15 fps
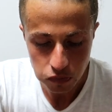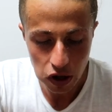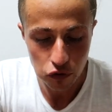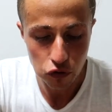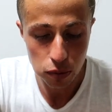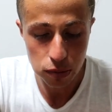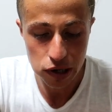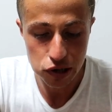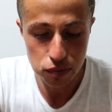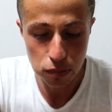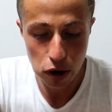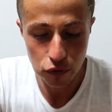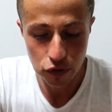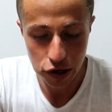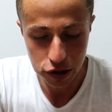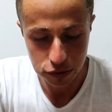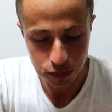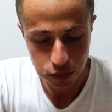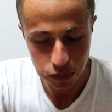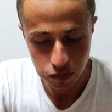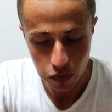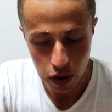And for me it's perfect,
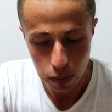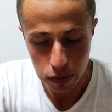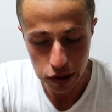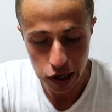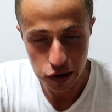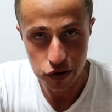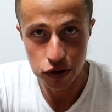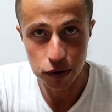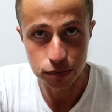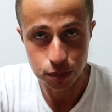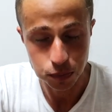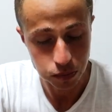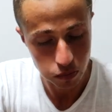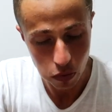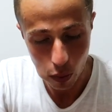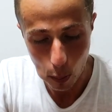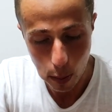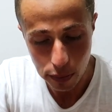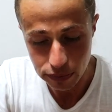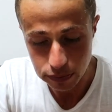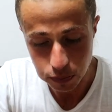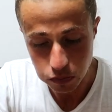because
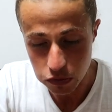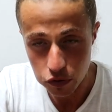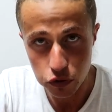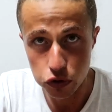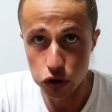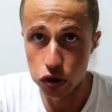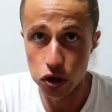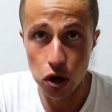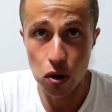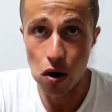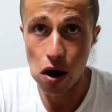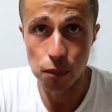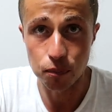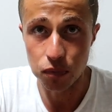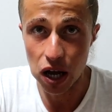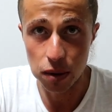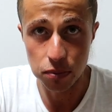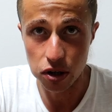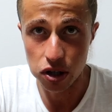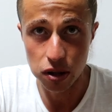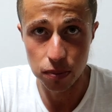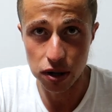if you don't know, I'm
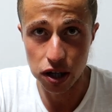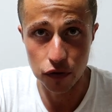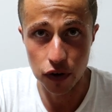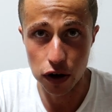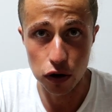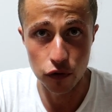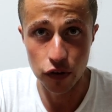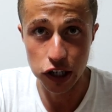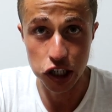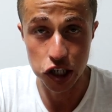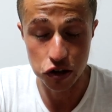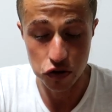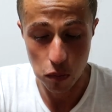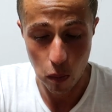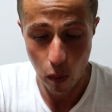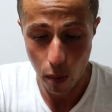not the biggest fan of veggies.